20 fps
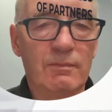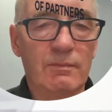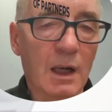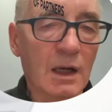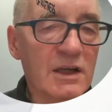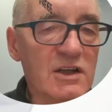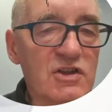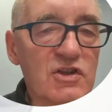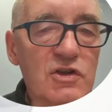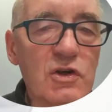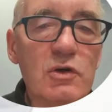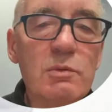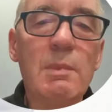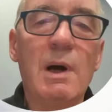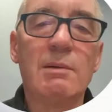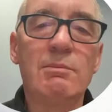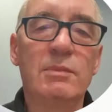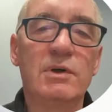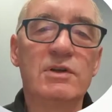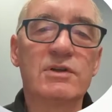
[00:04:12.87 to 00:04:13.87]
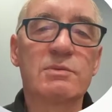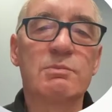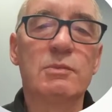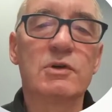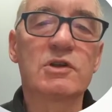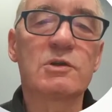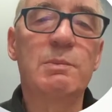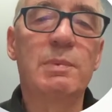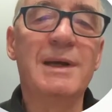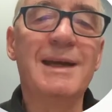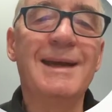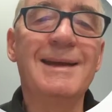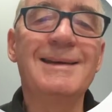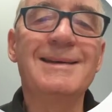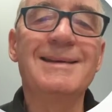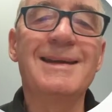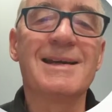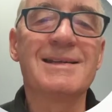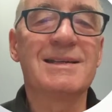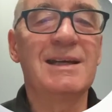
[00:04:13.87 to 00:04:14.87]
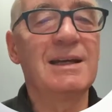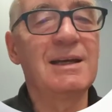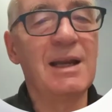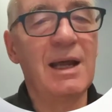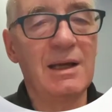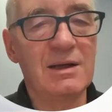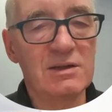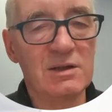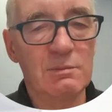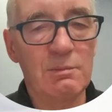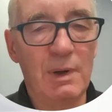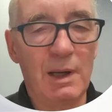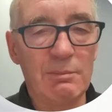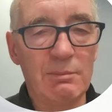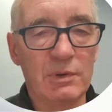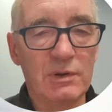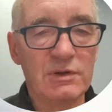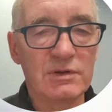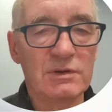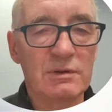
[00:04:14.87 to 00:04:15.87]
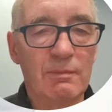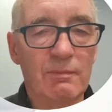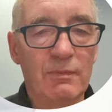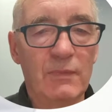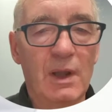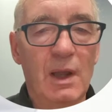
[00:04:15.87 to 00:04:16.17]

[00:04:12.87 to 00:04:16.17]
At least 2 members must be designated members,